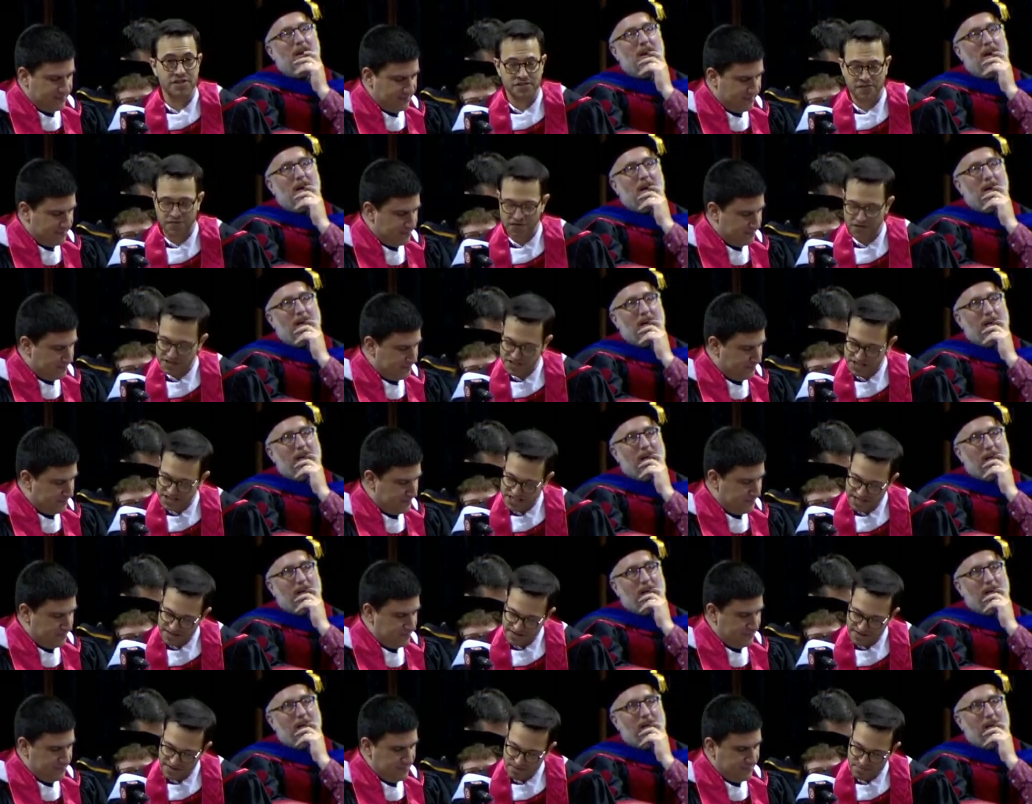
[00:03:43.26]
Speaker 1: for a
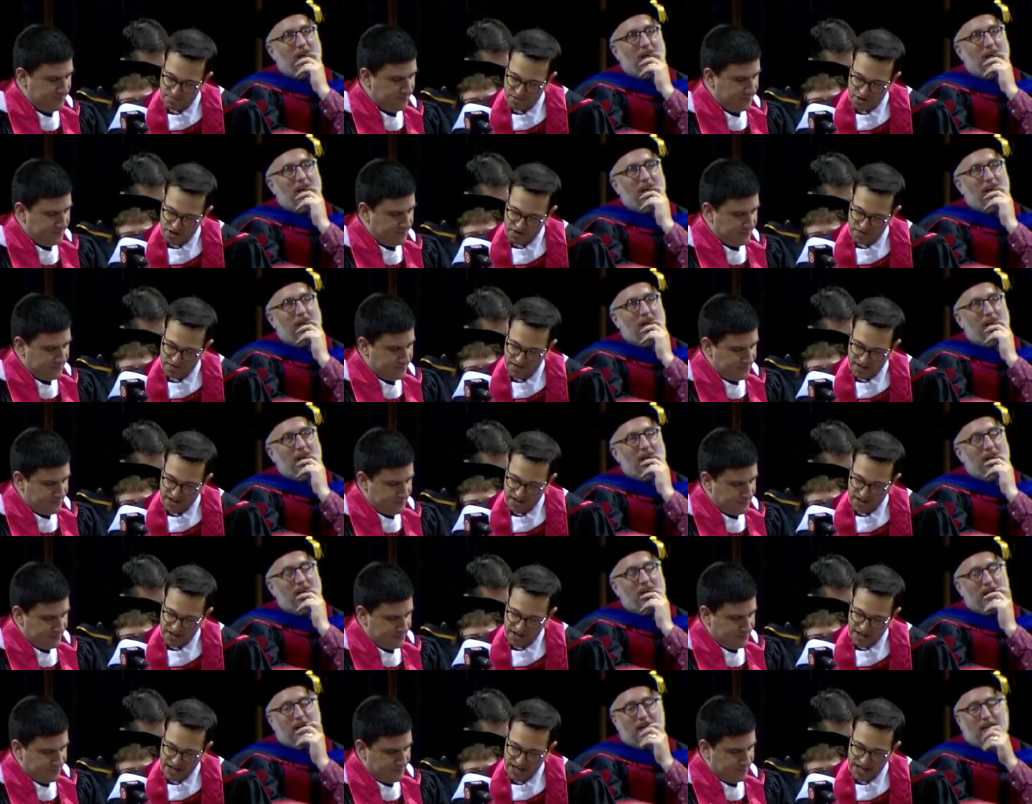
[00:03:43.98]
TV
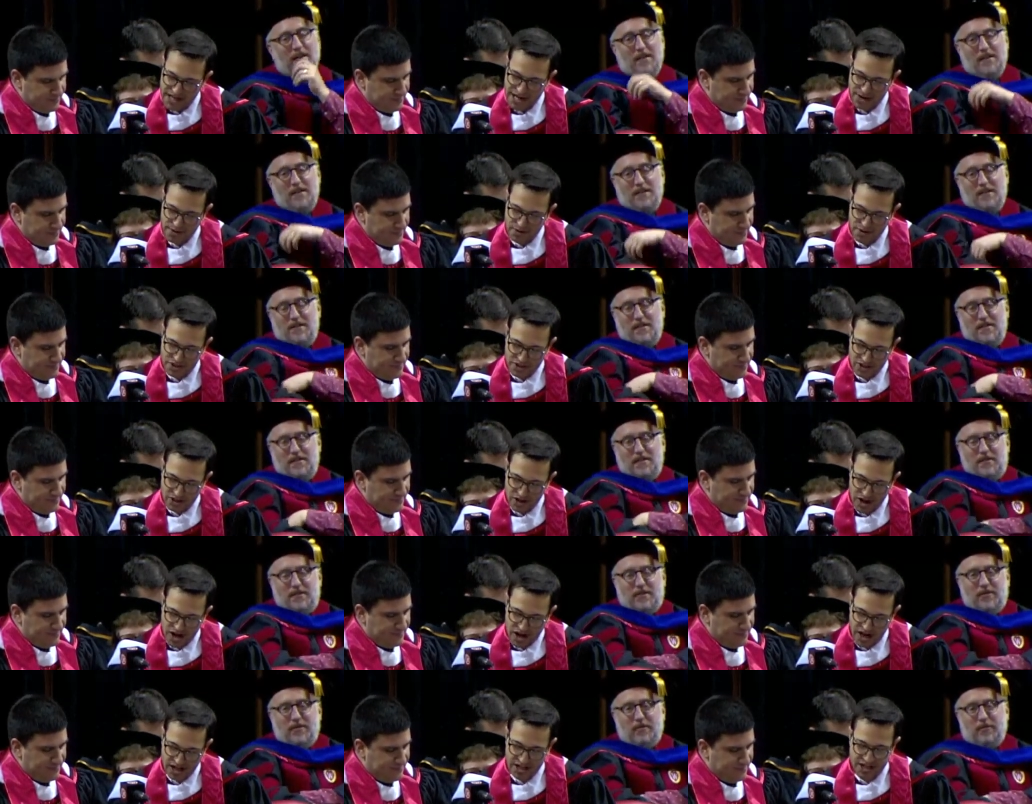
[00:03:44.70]
movie, and I was
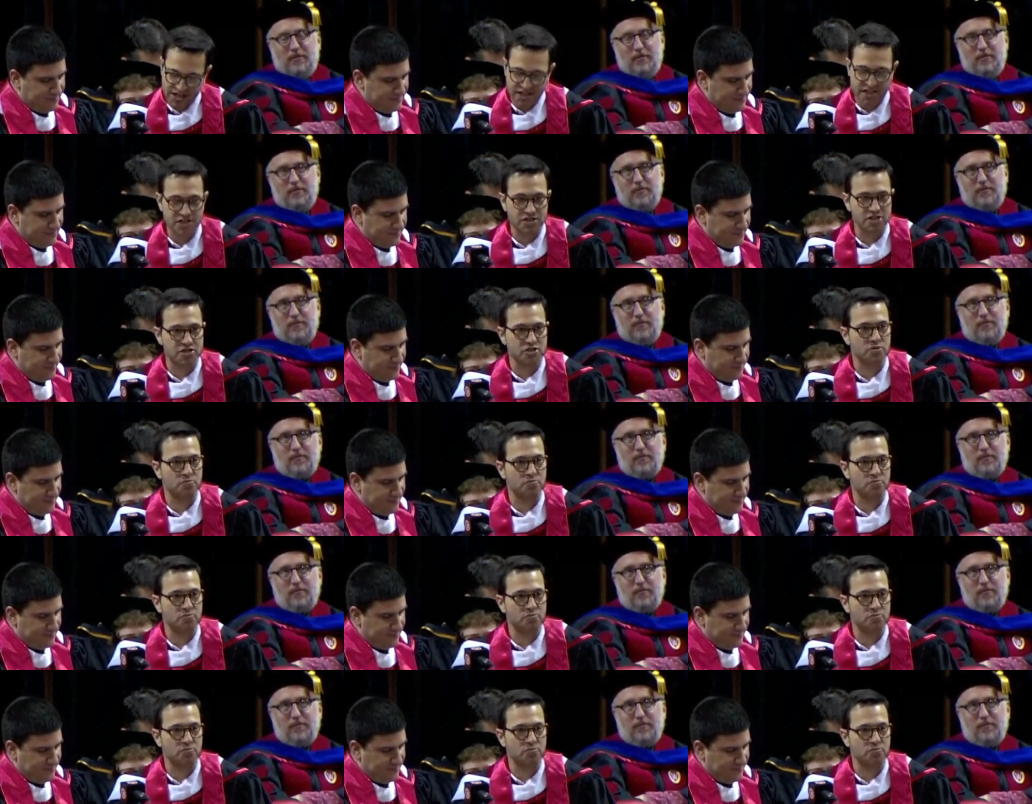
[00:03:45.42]
lost.